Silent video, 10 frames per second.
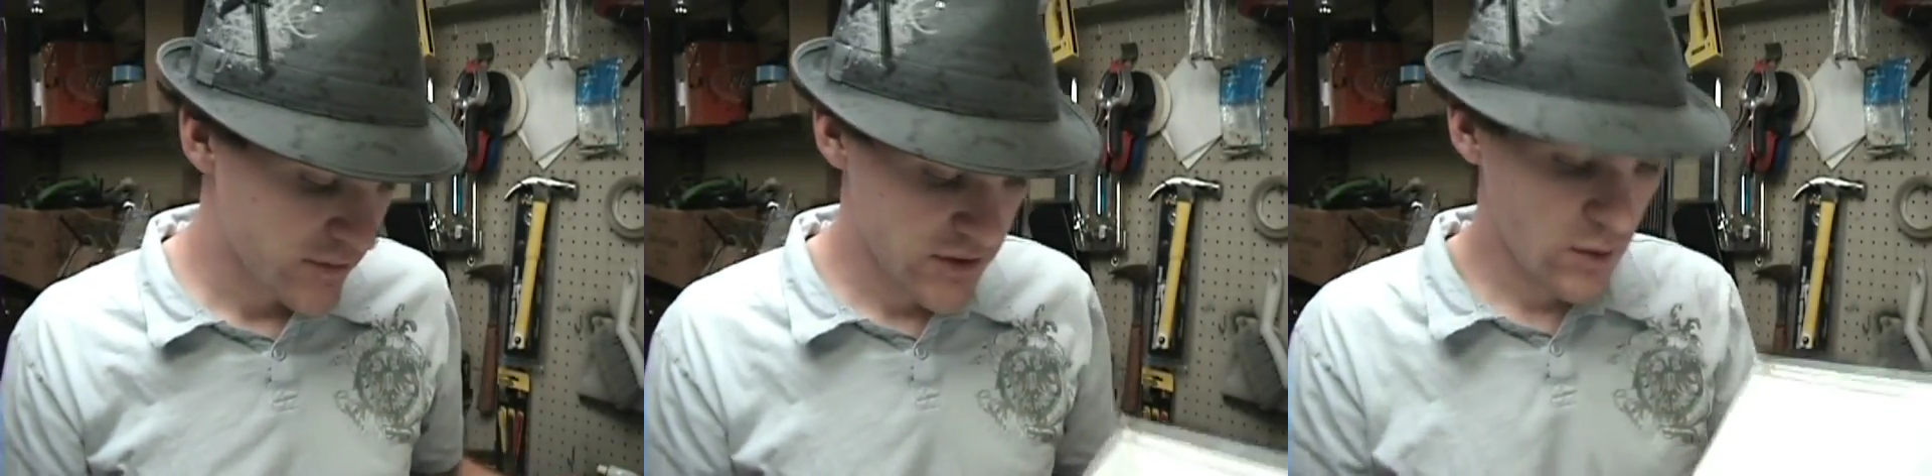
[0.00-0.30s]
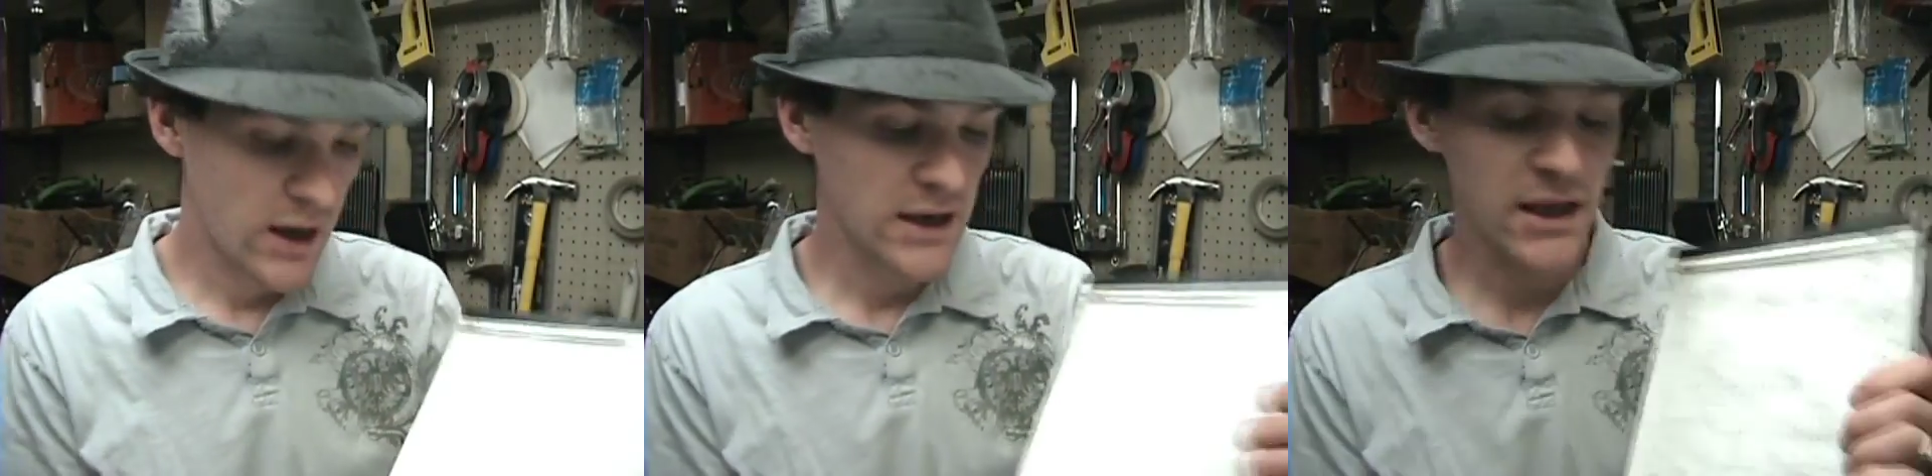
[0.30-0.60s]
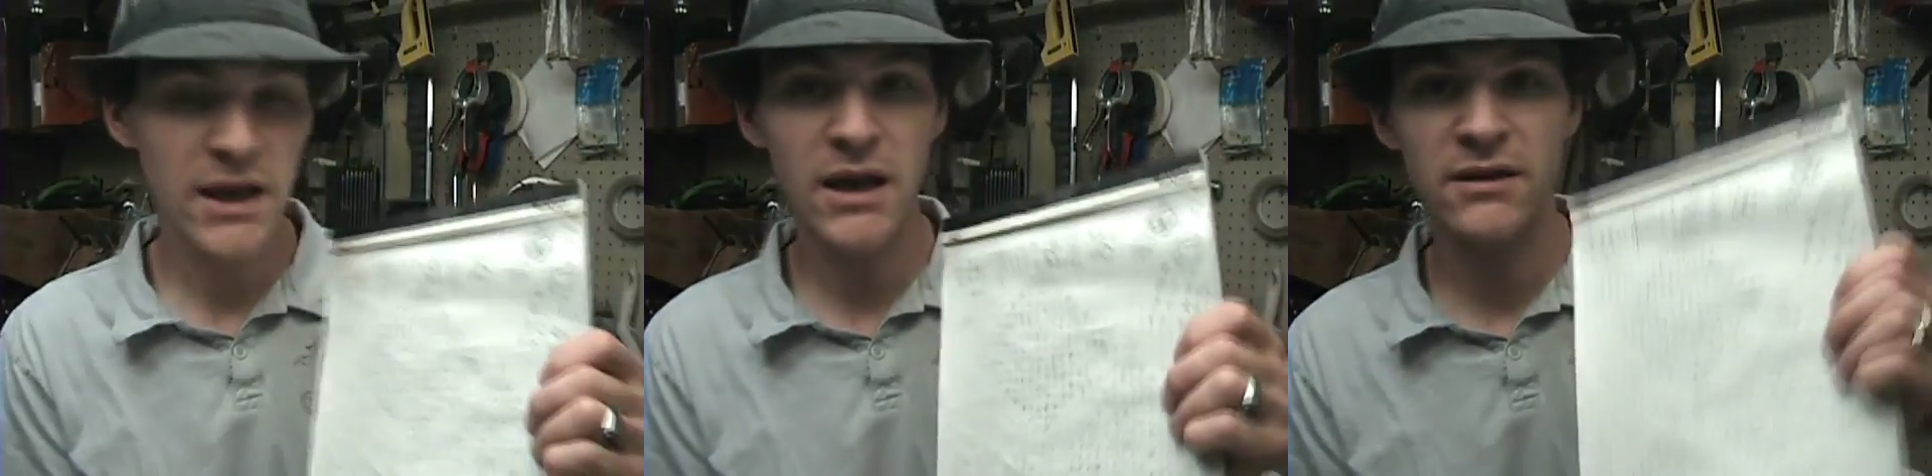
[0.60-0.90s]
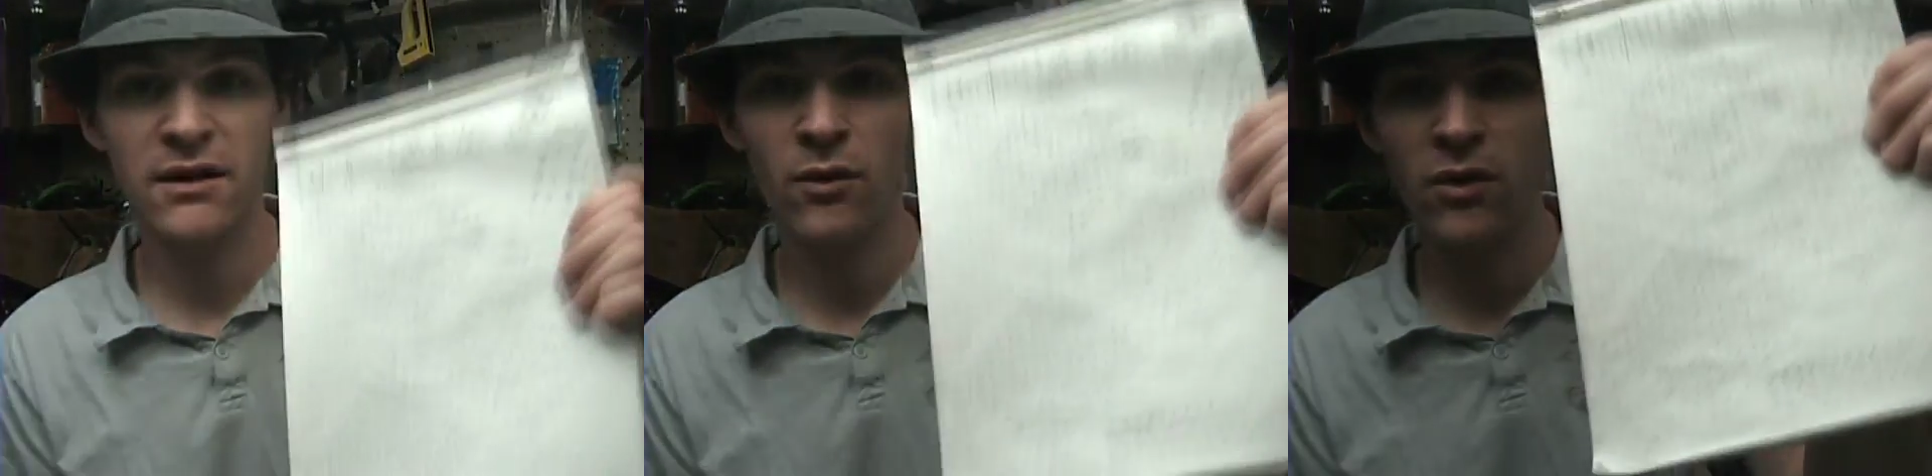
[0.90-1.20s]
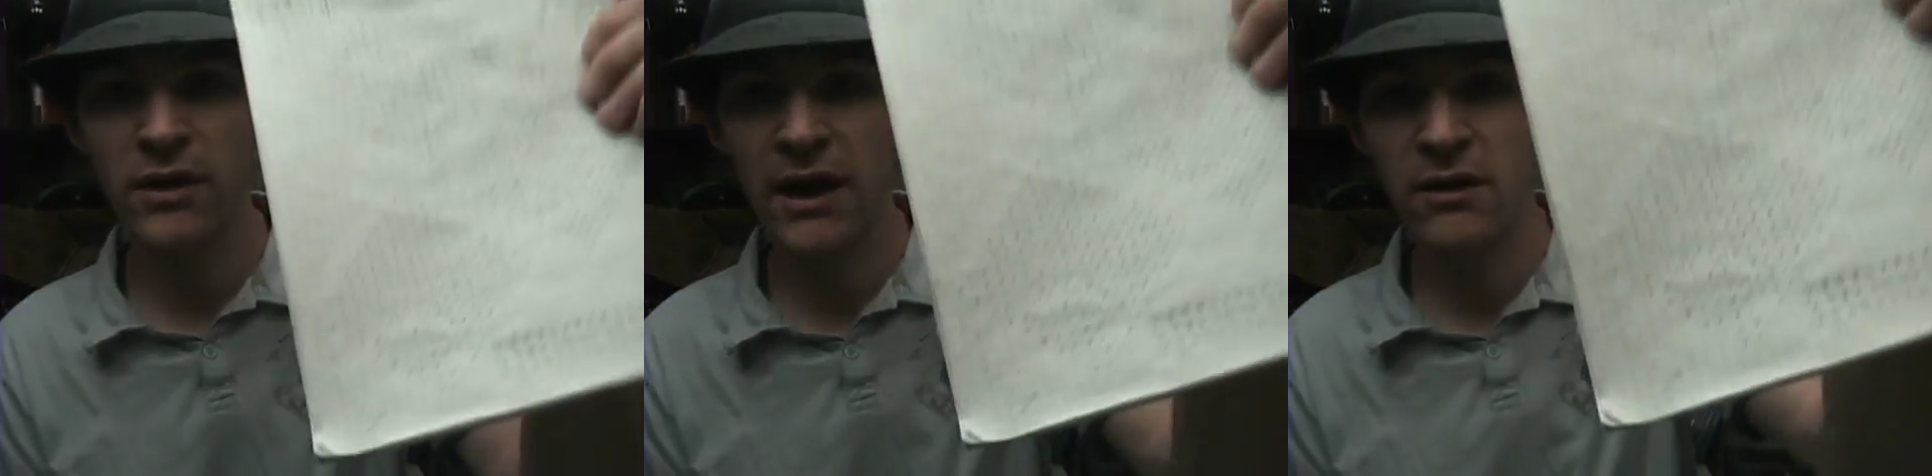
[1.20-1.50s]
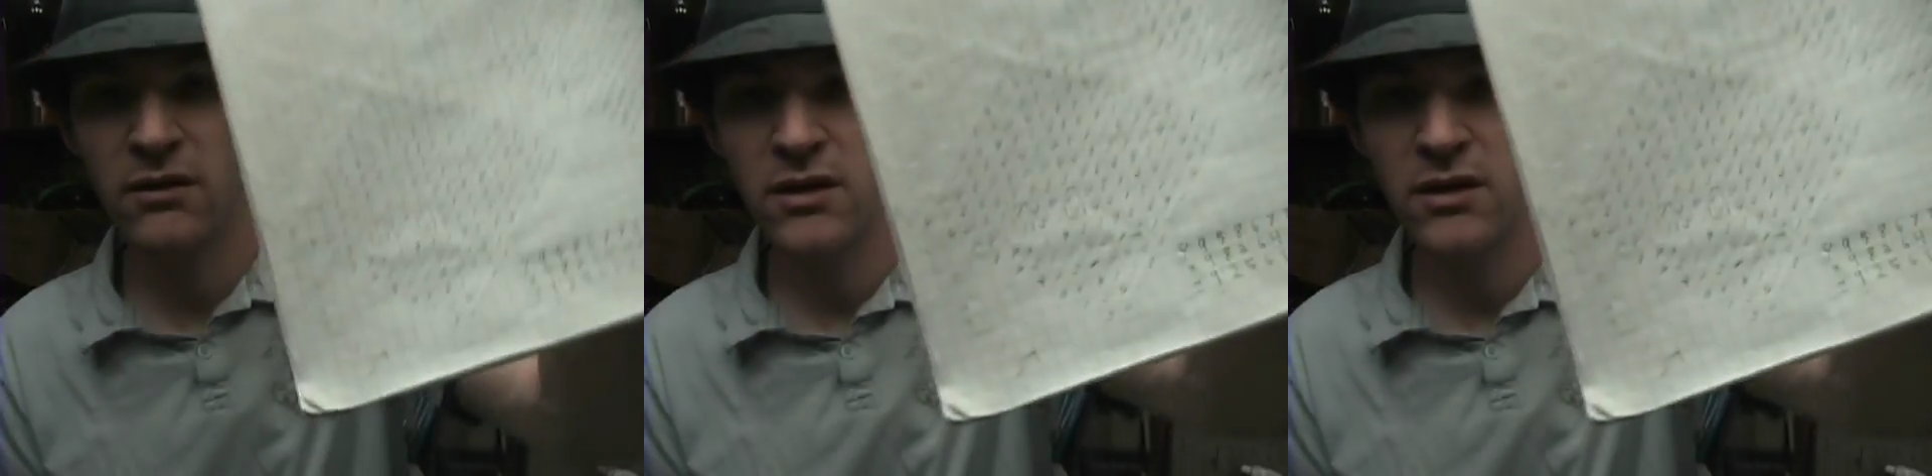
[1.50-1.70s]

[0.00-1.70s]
So what I did is I wrote it down